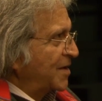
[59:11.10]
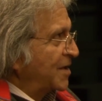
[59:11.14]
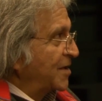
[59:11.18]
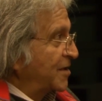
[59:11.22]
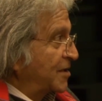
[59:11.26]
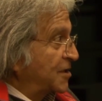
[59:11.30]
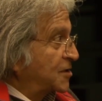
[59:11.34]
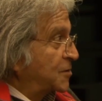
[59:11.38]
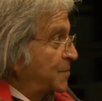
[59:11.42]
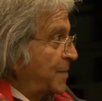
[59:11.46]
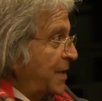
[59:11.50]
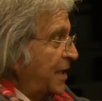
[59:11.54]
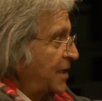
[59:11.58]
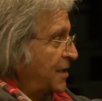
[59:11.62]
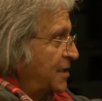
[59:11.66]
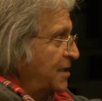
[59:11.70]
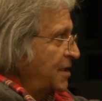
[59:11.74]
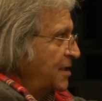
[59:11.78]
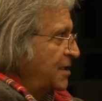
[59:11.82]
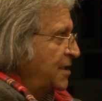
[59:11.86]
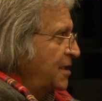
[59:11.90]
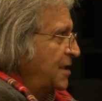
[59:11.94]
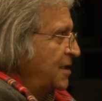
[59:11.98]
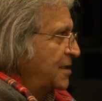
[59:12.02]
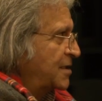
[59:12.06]
He
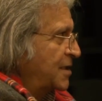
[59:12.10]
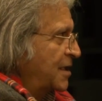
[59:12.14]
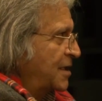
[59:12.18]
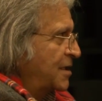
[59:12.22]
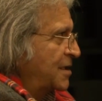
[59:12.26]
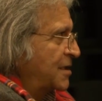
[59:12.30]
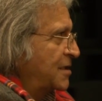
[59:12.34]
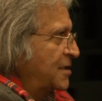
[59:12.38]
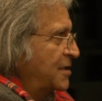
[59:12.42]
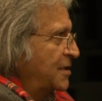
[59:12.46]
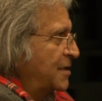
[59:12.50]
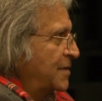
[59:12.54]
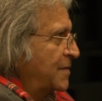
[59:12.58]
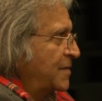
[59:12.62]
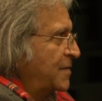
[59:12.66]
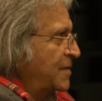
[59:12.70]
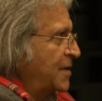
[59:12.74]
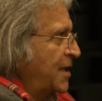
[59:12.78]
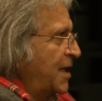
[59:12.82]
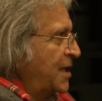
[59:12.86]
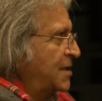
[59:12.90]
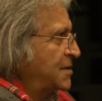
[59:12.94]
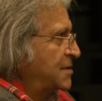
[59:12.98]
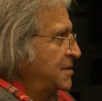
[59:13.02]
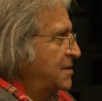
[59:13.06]
respecting the integrity of
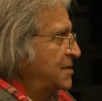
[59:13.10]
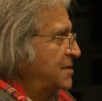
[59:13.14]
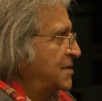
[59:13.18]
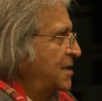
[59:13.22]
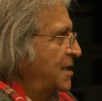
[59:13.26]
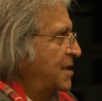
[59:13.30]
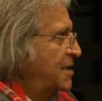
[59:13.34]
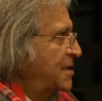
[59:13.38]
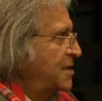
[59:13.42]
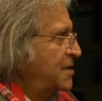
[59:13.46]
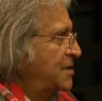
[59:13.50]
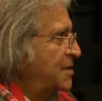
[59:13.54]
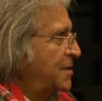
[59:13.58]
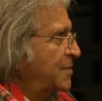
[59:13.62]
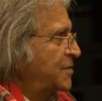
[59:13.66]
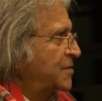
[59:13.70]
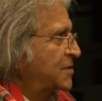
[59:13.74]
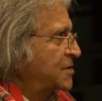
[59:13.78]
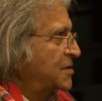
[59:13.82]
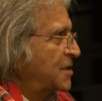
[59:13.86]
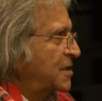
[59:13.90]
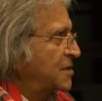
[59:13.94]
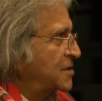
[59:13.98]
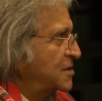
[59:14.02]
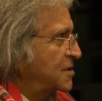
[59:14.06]
text, integrity of
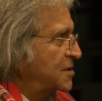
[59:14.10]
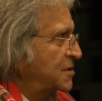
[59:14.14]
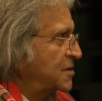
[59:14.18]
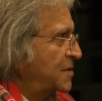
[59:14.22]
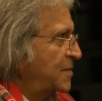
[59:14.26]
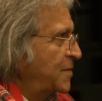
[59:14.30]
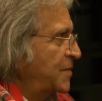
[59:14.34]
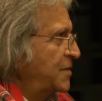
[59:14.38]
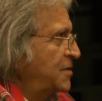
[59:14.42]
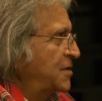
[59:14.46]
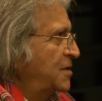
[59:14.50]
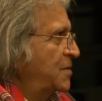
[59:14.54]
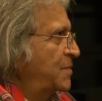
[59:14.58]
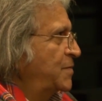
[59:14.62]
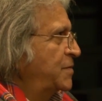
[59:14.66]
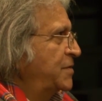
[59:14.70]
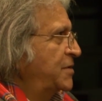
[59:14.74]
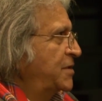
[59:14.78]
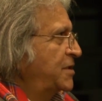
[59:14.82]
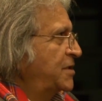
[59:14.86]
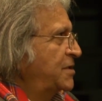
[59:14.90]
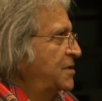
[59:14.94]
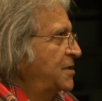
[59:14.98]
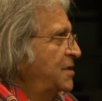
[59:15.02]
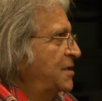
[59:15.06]
structures of
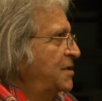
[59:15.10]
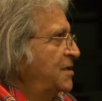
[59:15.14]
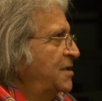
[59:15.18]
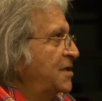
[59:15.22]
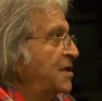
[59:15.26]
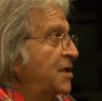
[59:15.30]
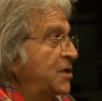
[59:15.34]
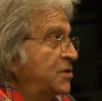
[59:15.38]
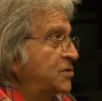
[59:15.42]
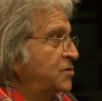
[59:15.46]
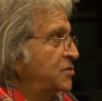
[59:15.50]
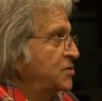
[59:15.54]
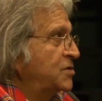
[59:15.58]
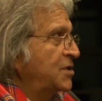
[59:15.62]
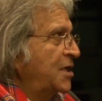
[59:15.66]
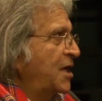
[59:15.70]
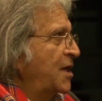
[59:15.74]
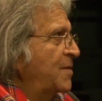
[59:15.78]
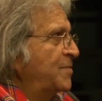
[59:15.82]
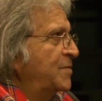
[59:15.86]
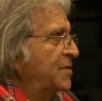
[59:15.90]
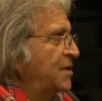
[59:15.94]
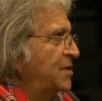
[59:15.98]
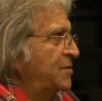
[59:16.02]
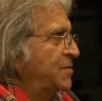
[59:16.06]
interpretation, history.
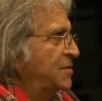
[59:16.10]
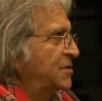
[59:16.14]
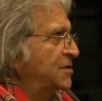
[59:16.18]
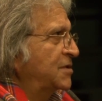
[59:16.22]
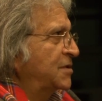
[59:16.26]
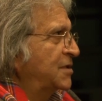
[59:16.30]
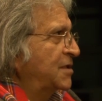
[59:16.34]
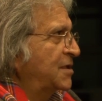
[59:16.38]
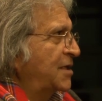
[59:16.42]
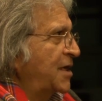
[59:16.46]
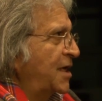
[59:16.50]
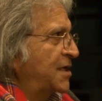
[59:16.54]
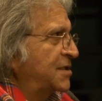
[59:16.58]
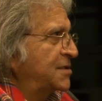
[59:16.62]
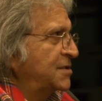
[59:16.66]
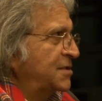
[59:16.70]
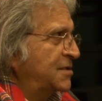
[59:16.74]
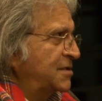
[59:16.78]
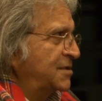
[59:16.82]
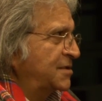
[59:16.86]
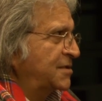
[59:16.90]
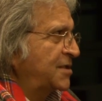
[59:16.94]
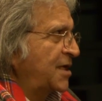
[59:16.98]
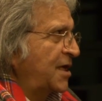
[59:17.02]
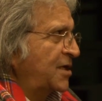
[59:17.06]
I mean, there was a
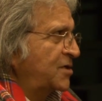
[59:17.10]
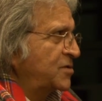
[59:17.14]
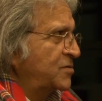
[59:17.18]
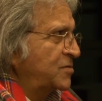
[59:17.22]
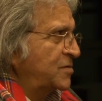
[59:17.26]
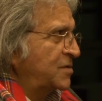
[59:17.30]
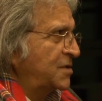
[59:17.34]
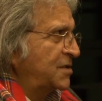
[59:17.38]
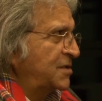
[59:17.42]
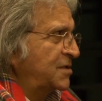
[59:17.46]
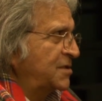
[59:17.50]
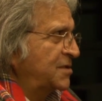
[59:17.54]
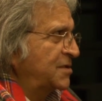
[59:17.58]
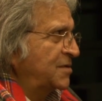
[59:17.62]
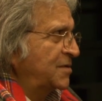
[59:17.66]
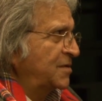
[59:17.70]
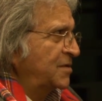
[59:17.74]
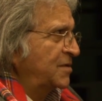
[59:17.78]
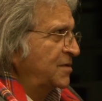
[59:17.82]
classical textualist,